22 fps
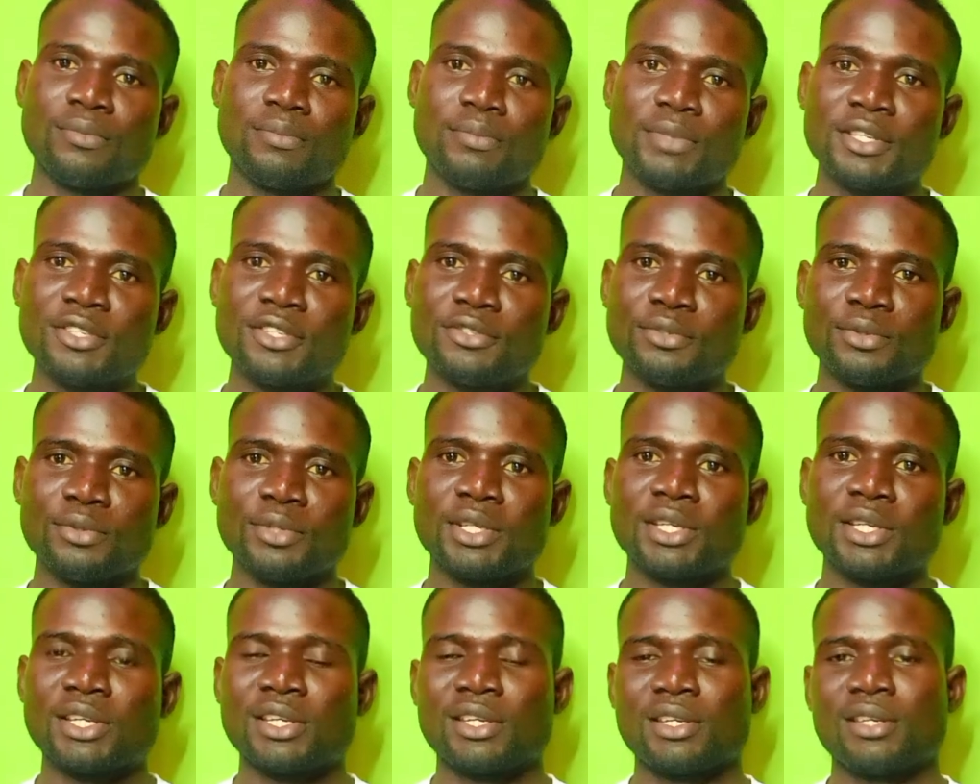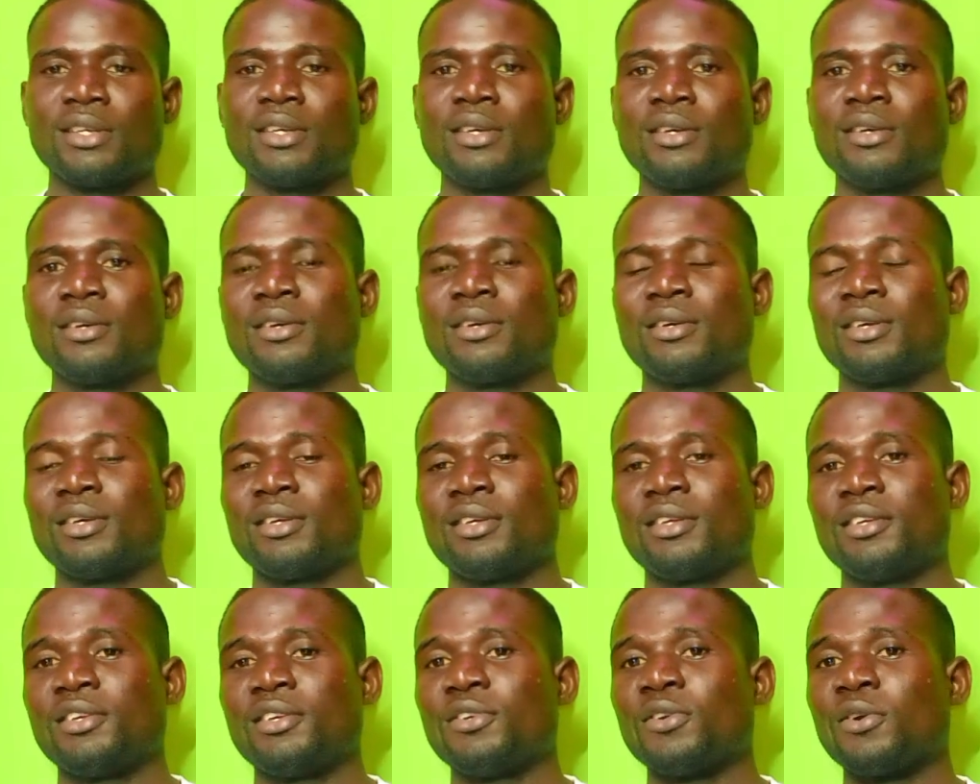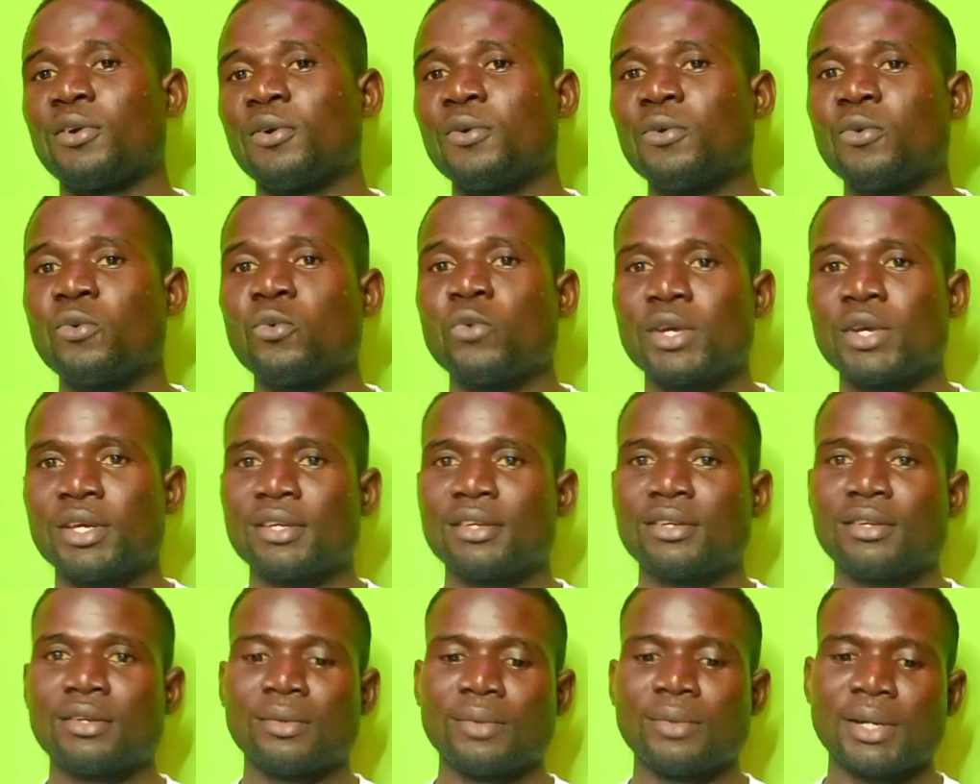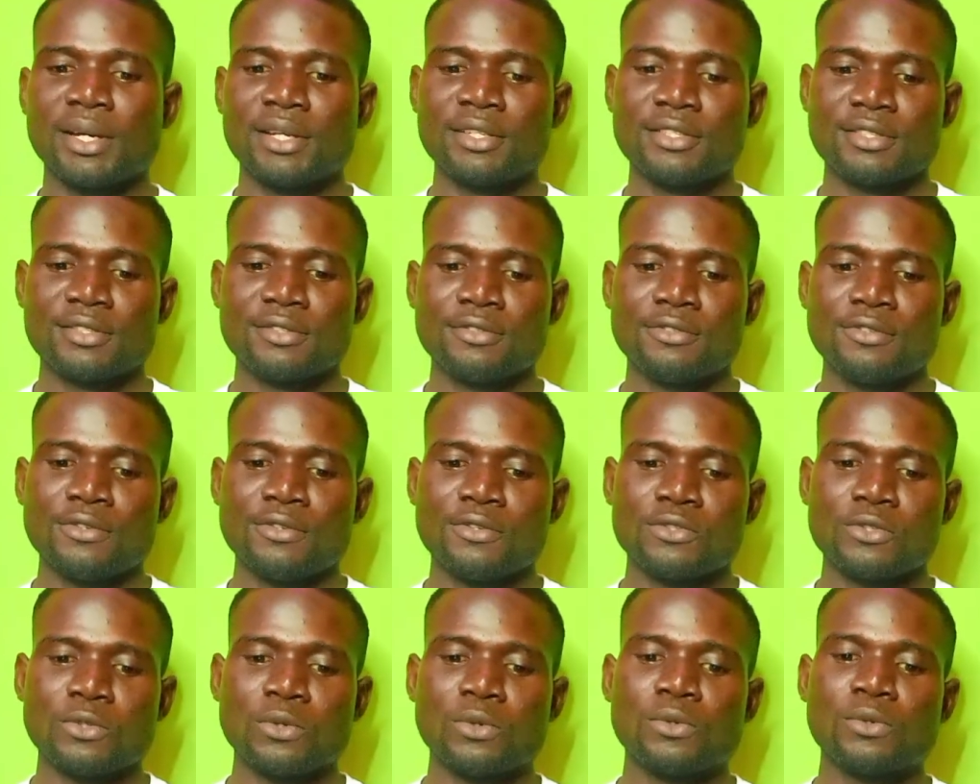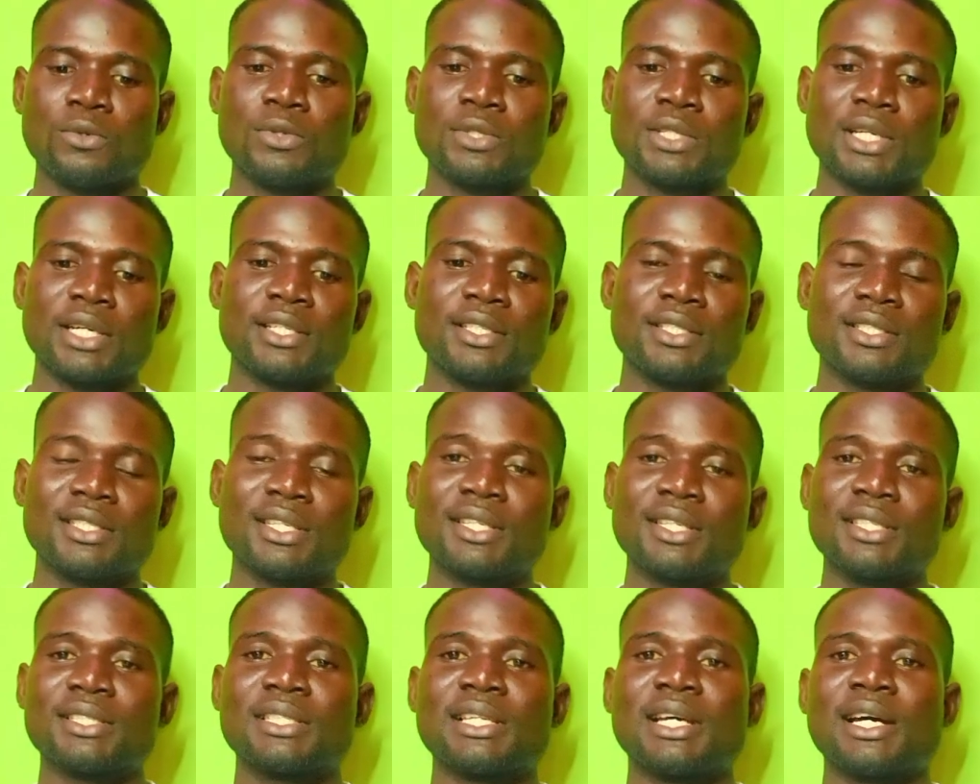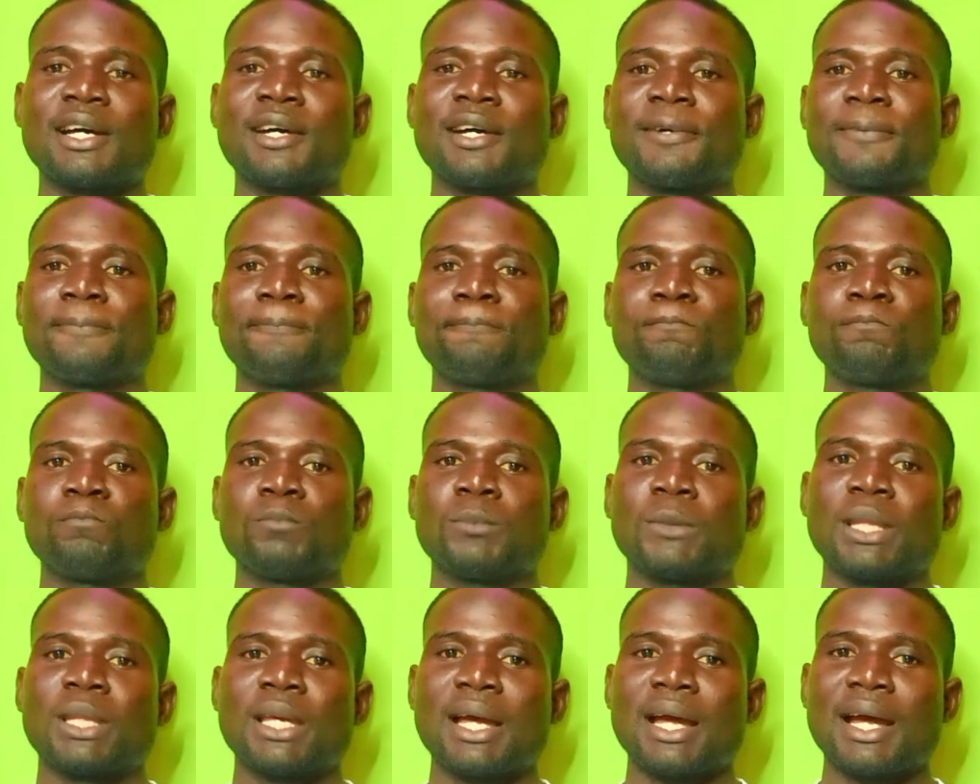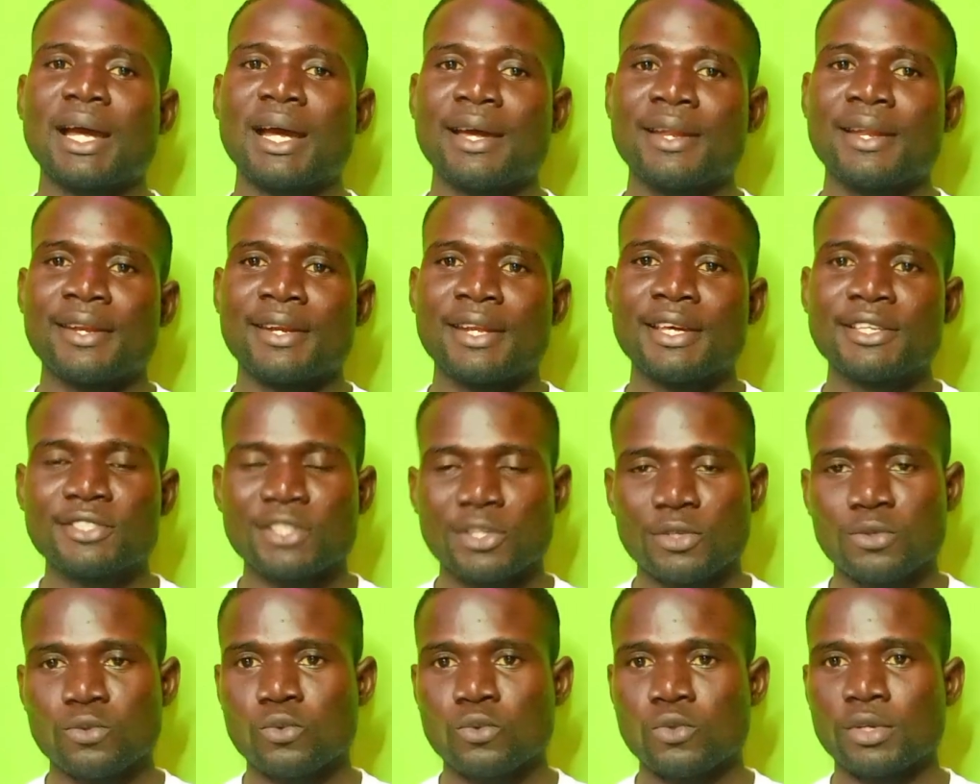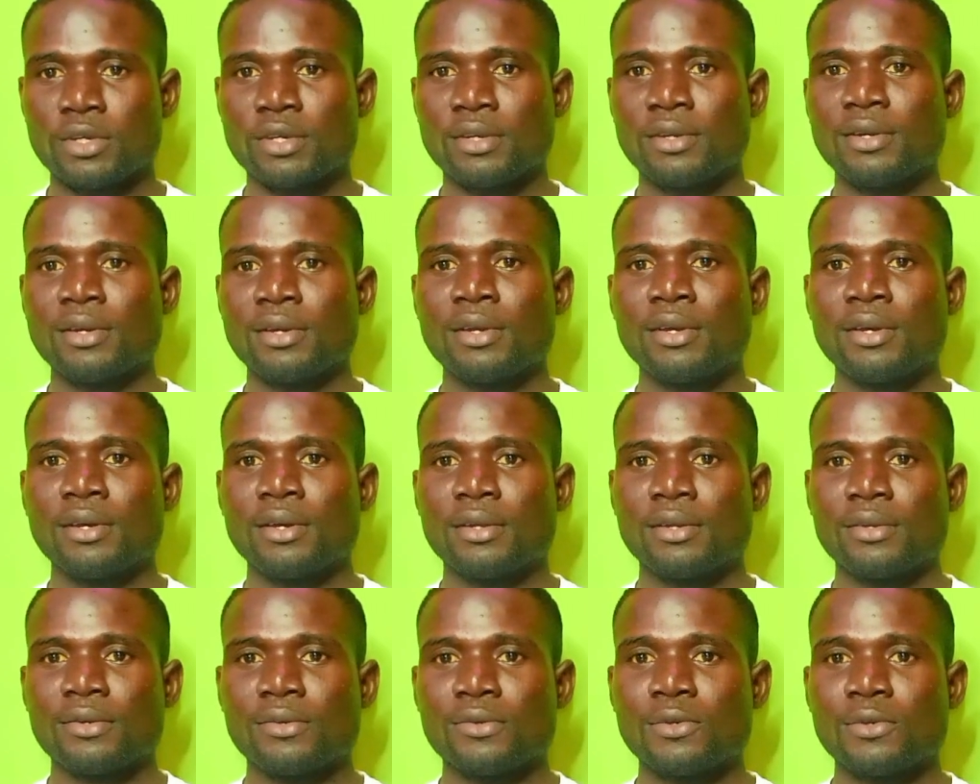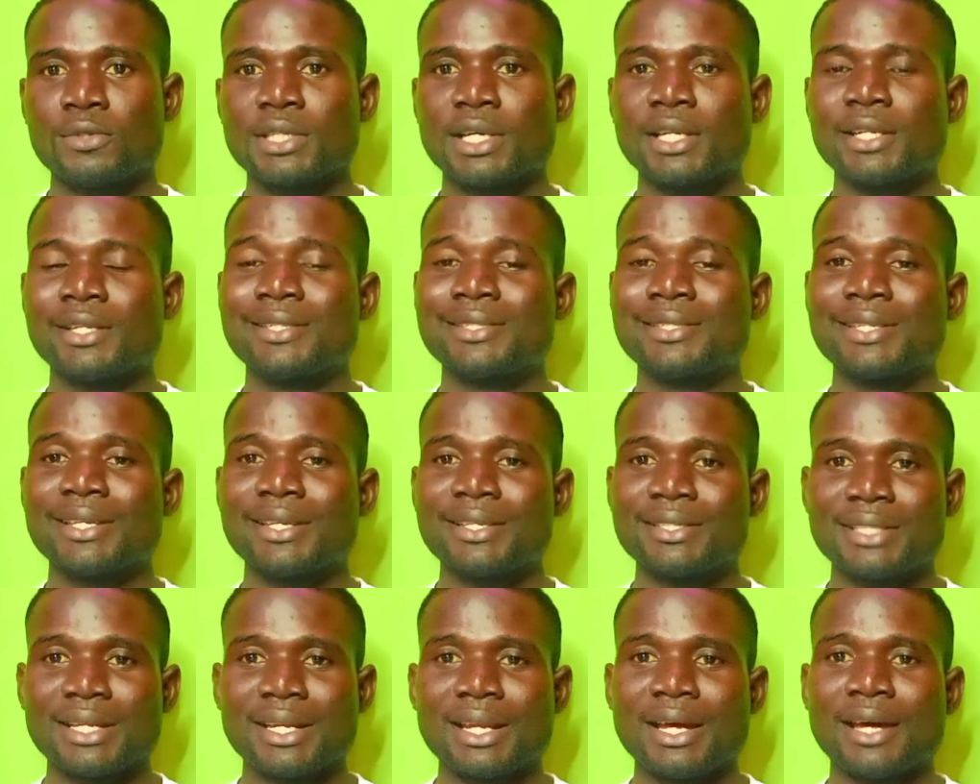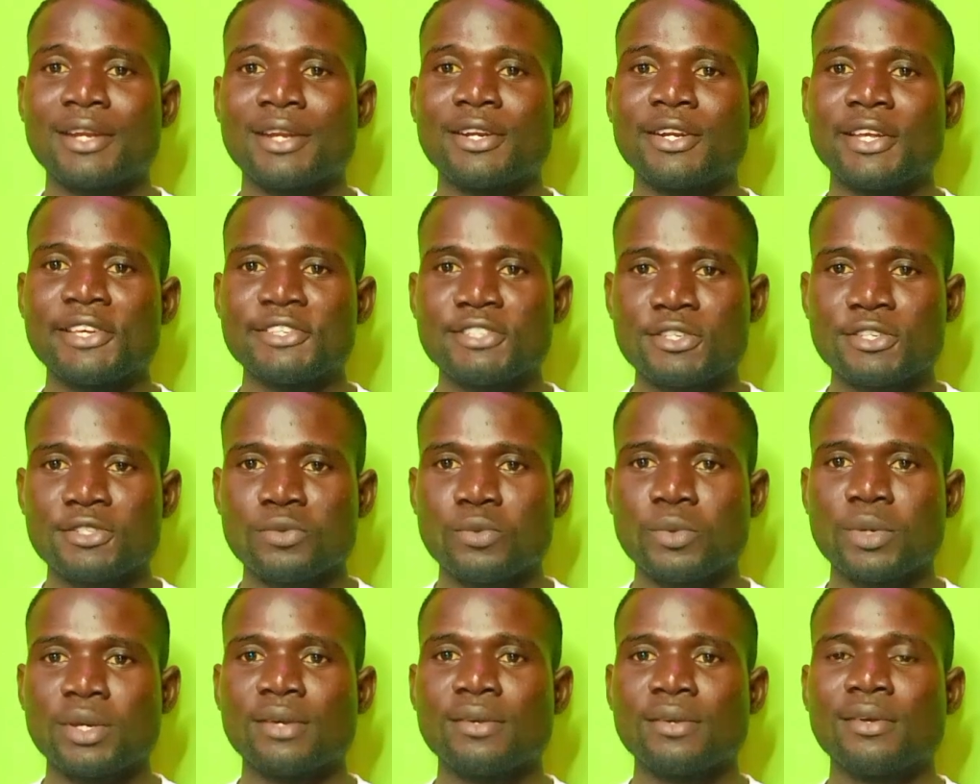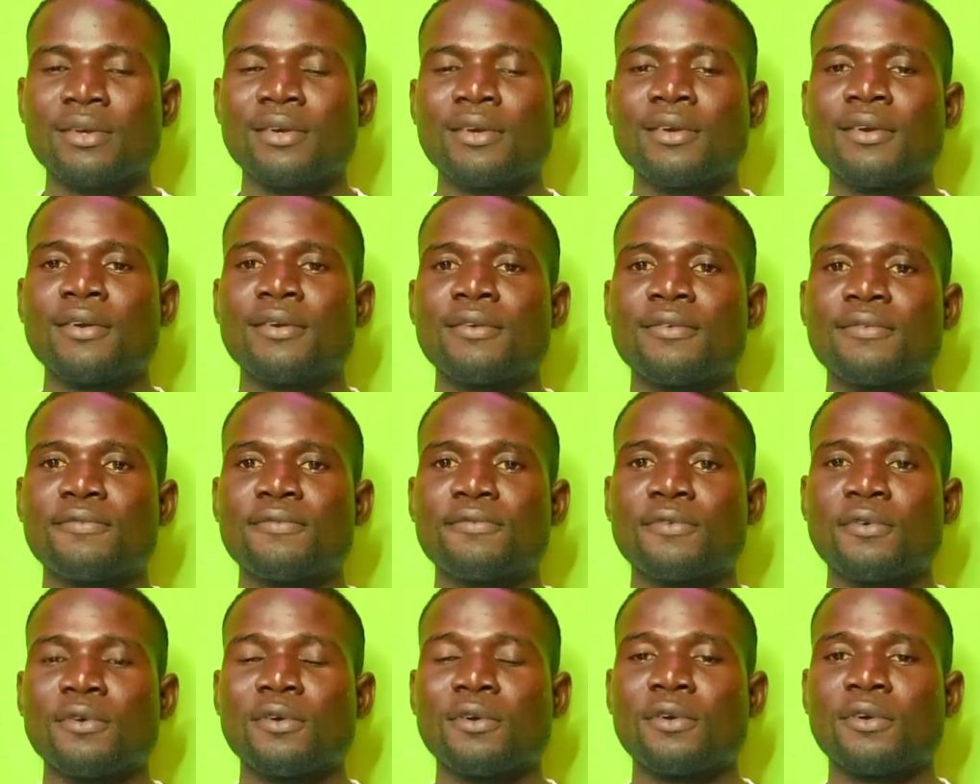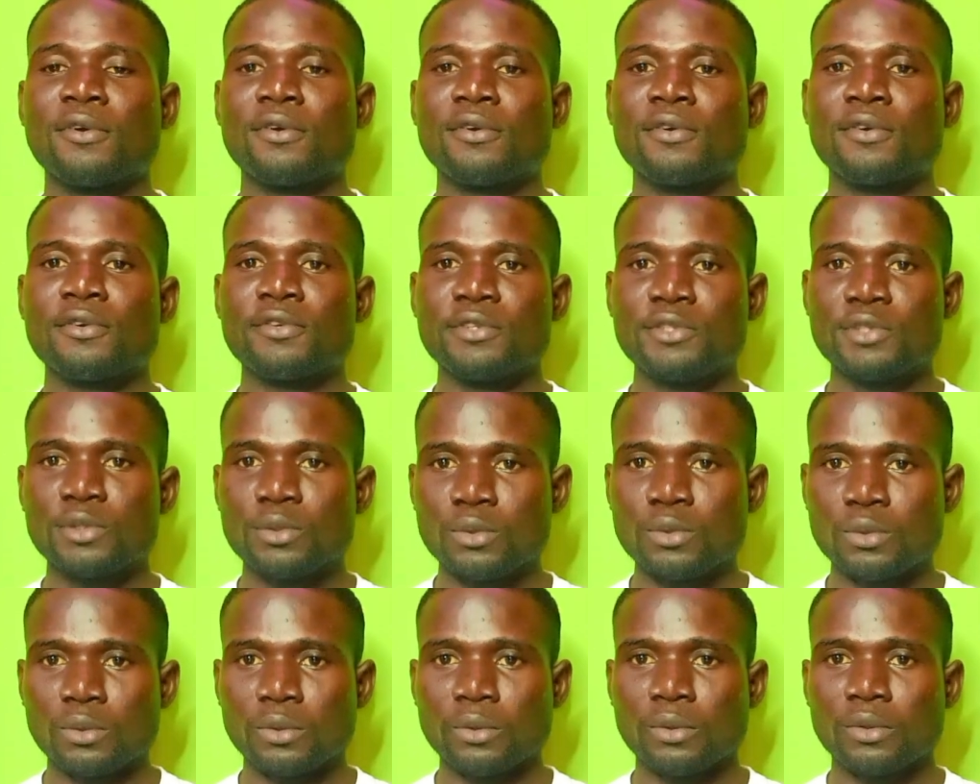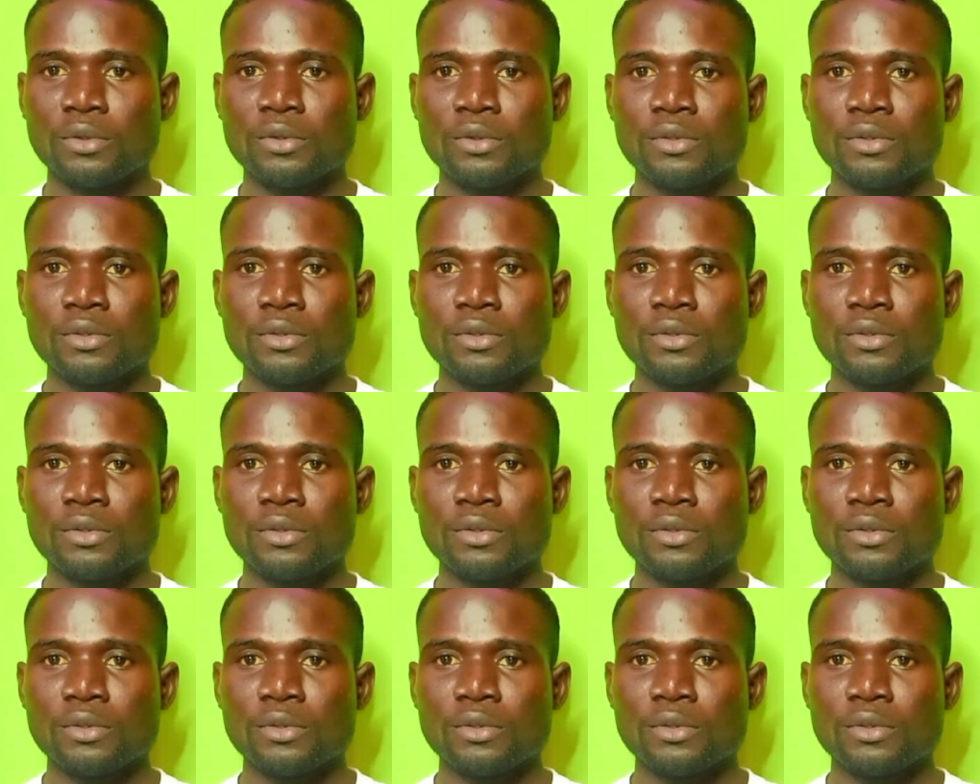being unique in your own way, right? So those are the things that are necessary. Those are the things that are necessary for you